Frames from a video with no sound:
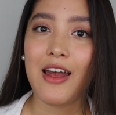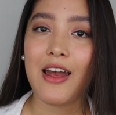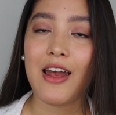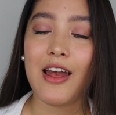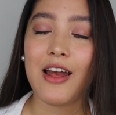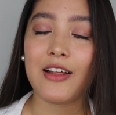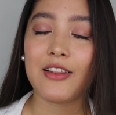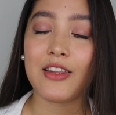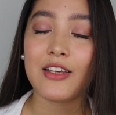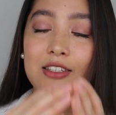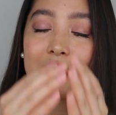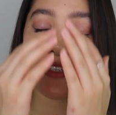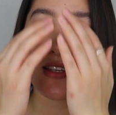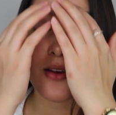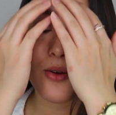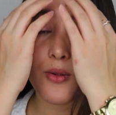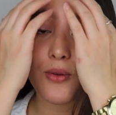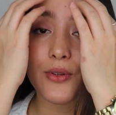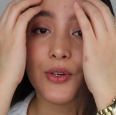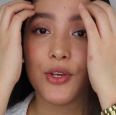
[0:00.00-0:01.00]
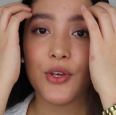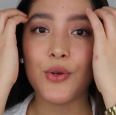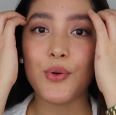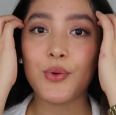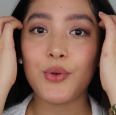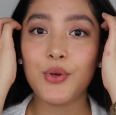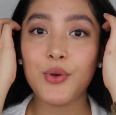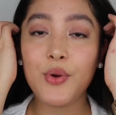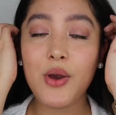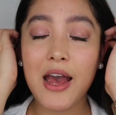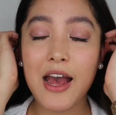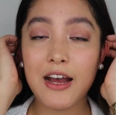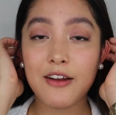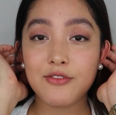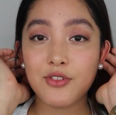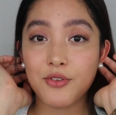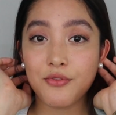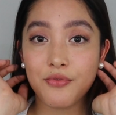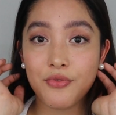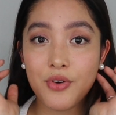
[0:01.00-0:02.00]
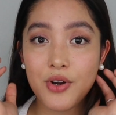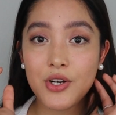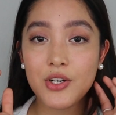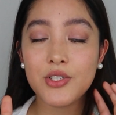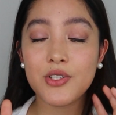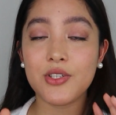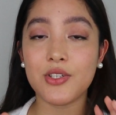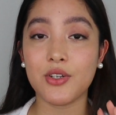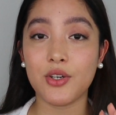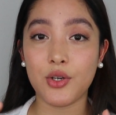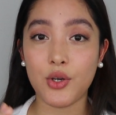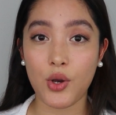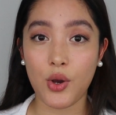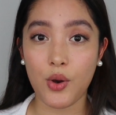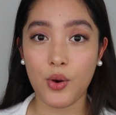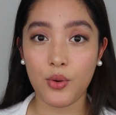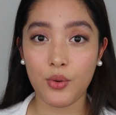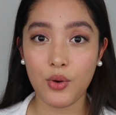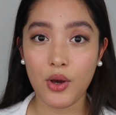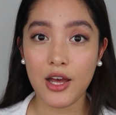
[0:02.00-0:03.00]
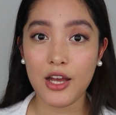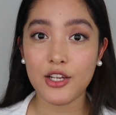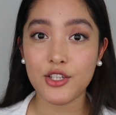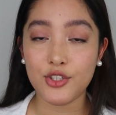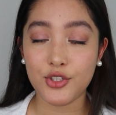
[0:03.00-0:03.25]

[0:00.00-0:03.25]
and they told you you have to first go